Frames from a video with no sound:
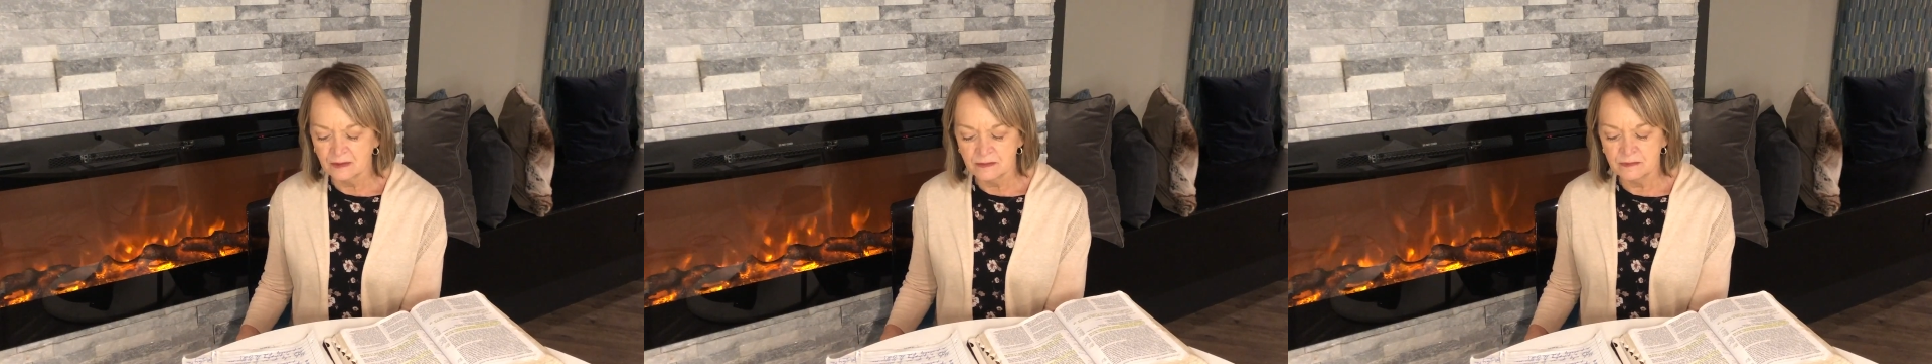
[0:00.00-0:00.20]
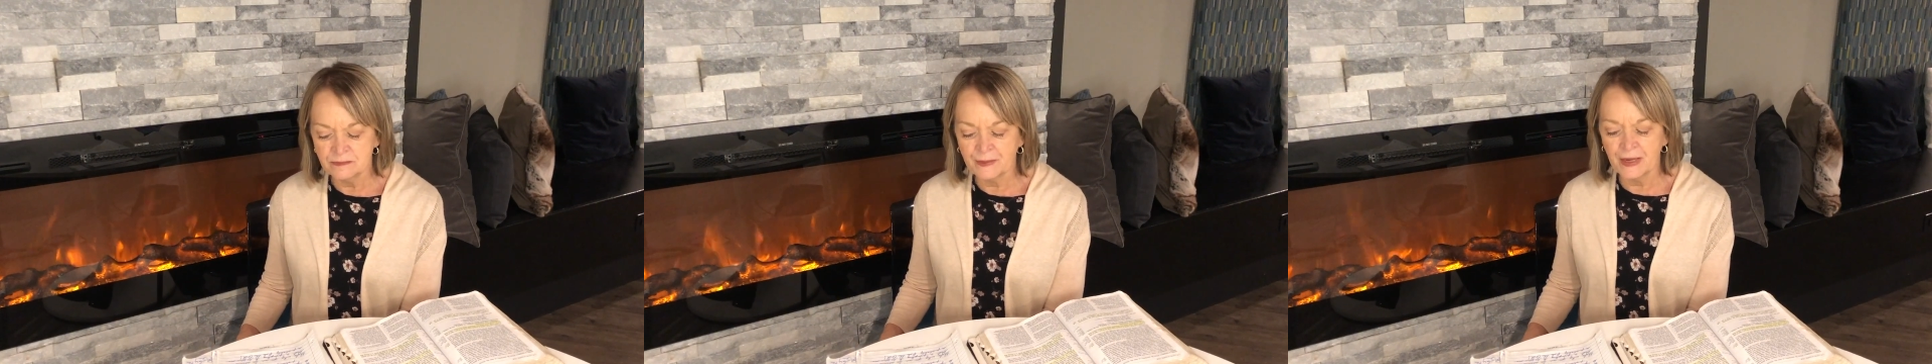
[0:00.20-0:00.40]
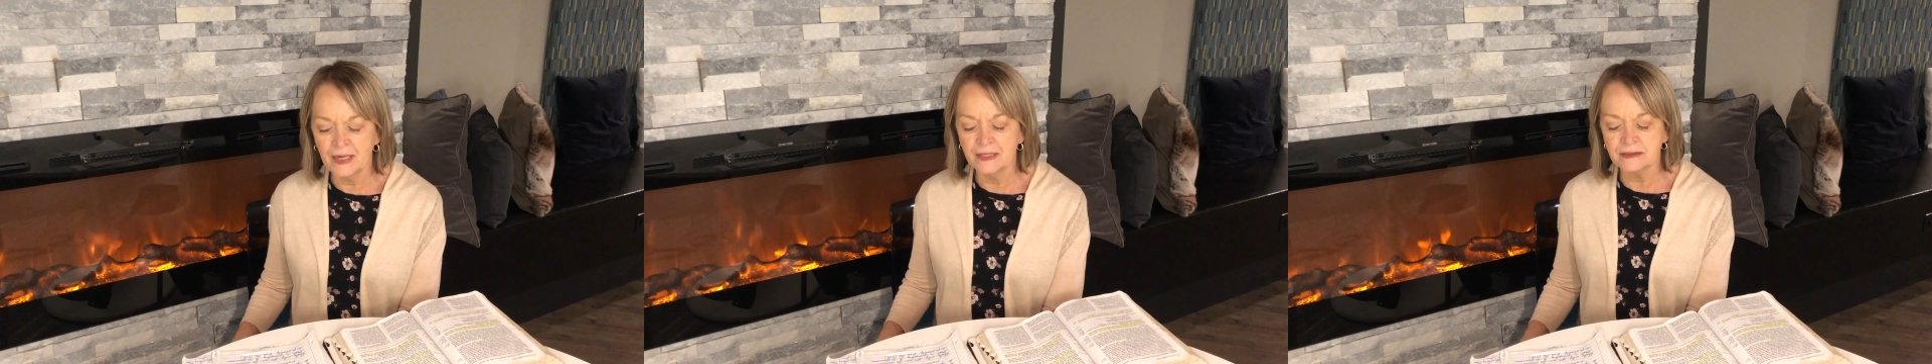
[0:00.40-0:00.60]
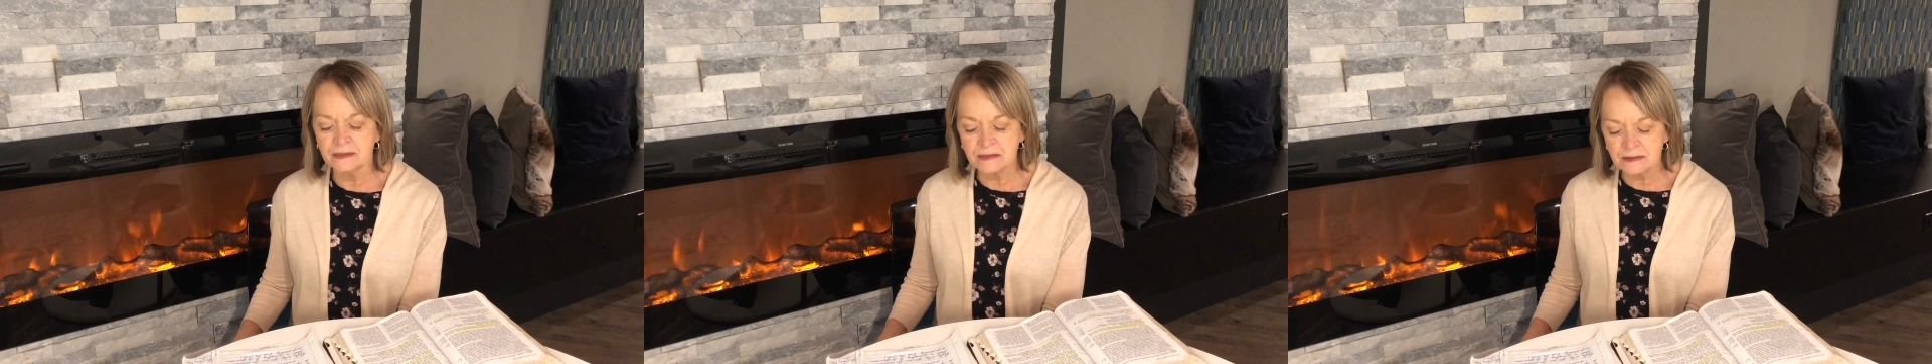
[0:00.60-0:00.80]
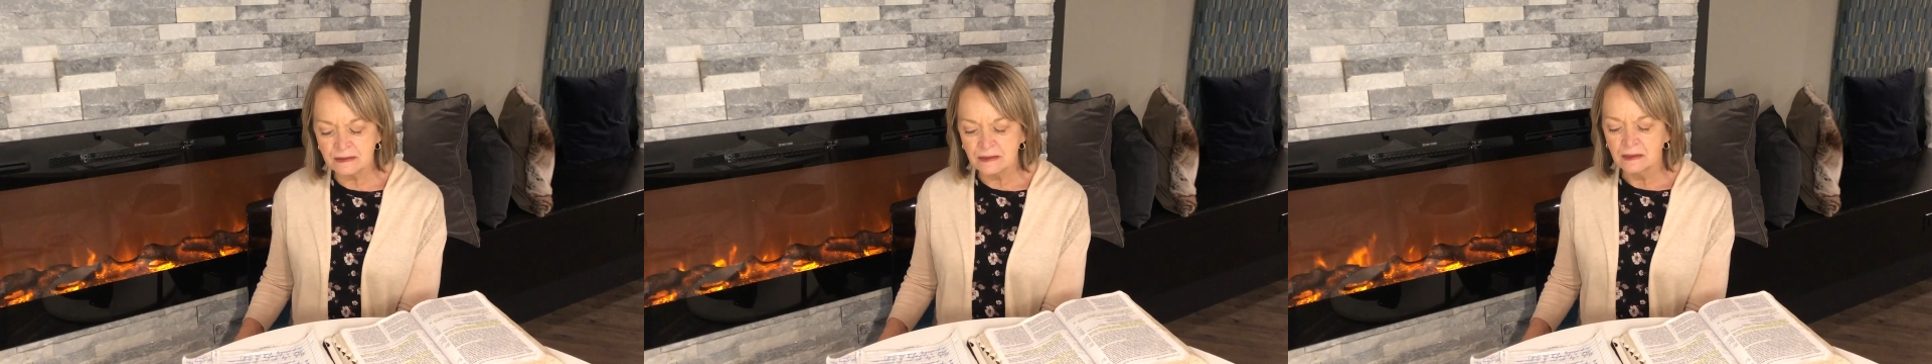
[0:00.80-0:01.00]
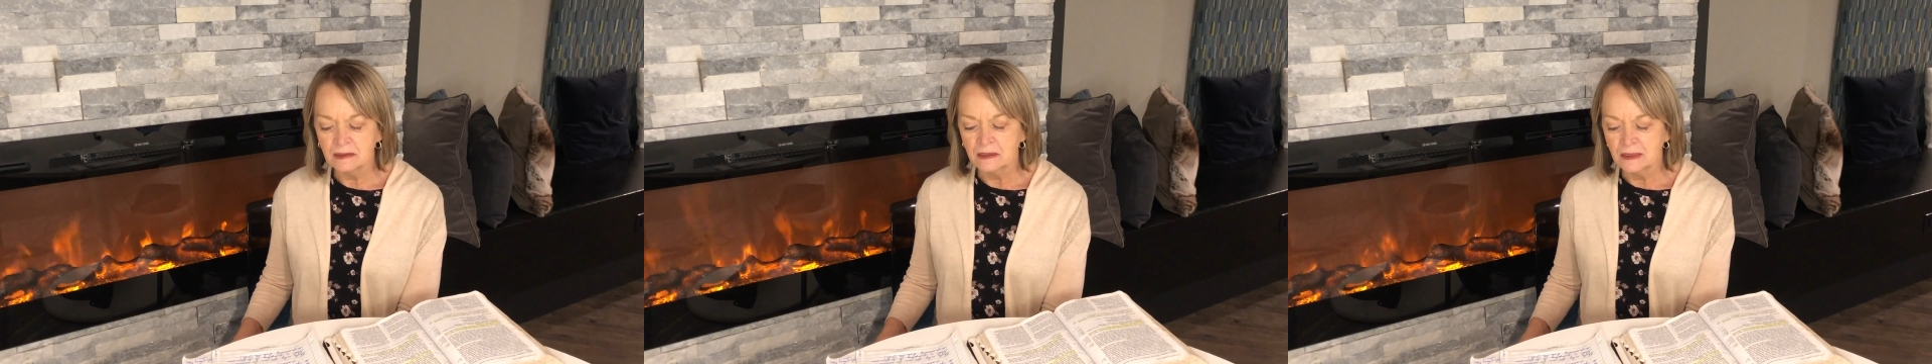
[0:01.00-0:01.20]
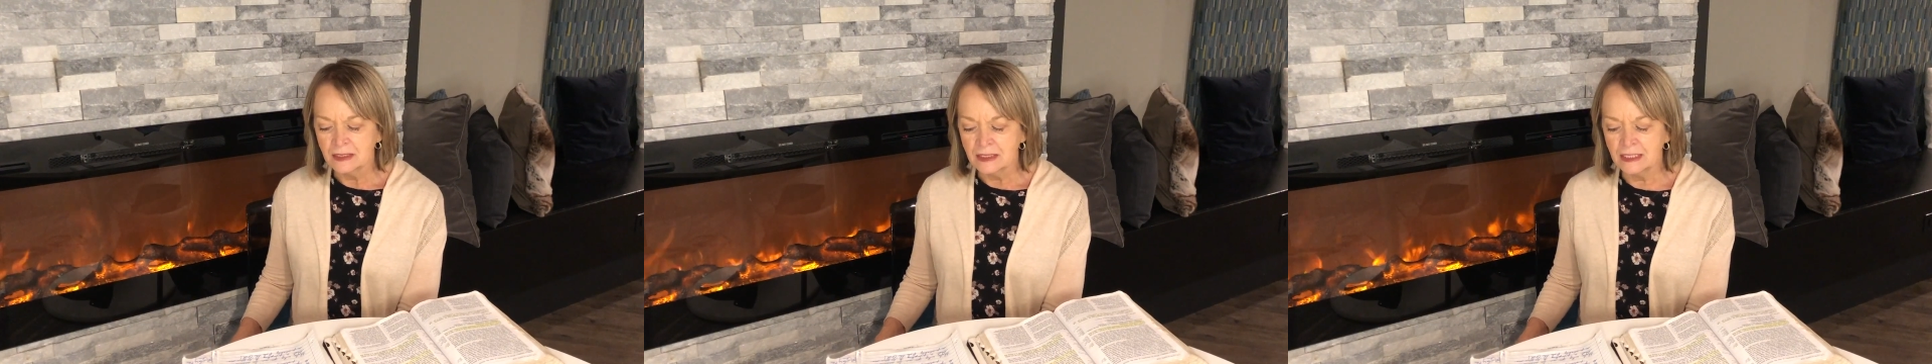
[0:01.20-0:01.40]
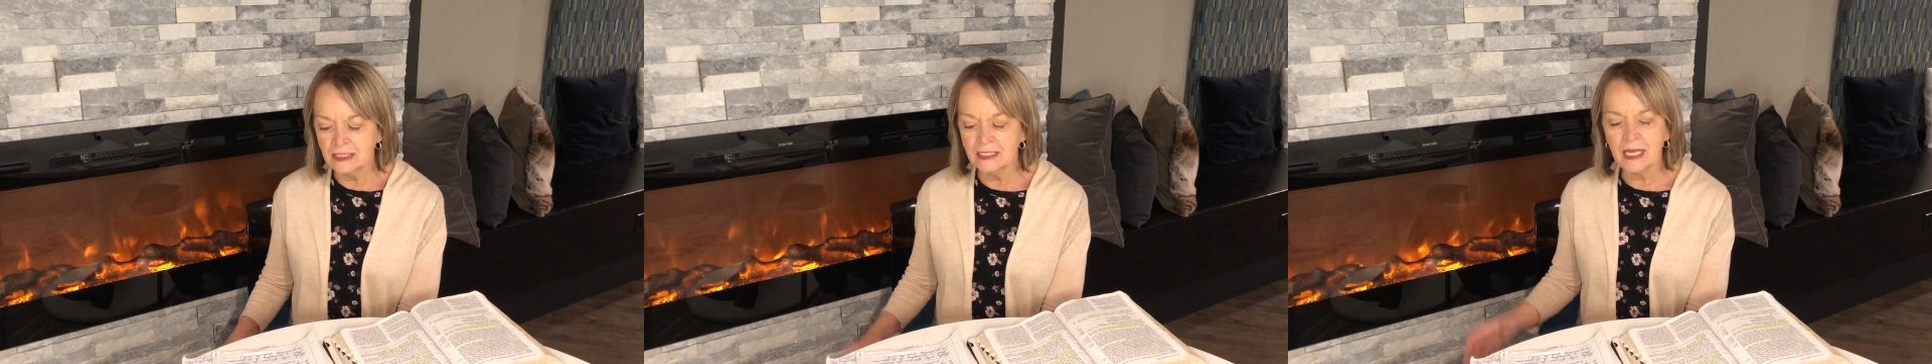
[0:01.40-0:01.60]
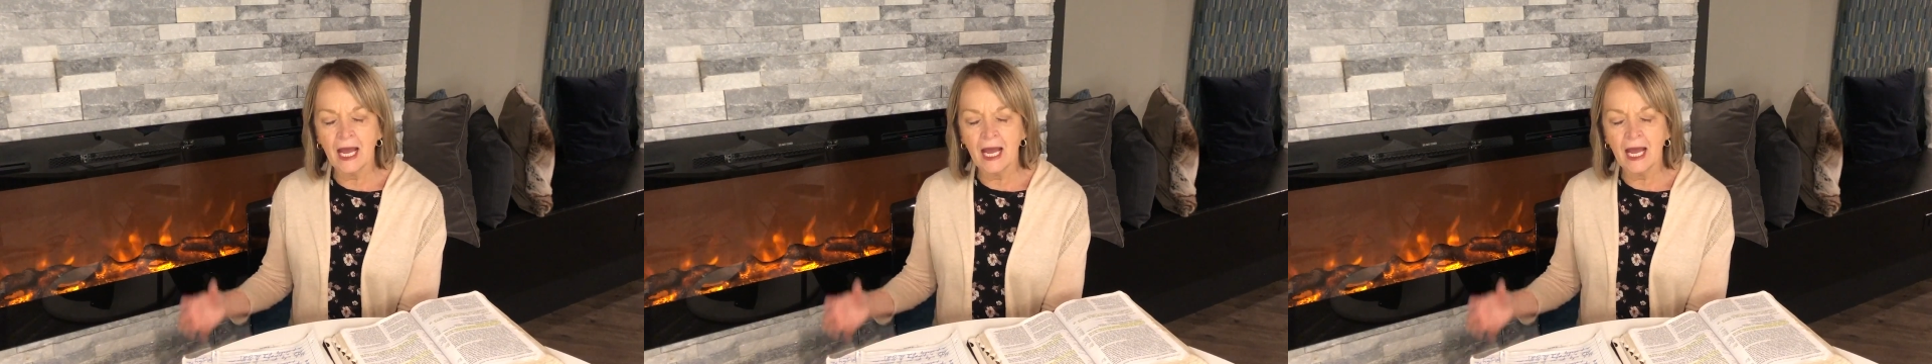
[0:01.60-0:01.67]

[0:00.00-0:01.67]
But he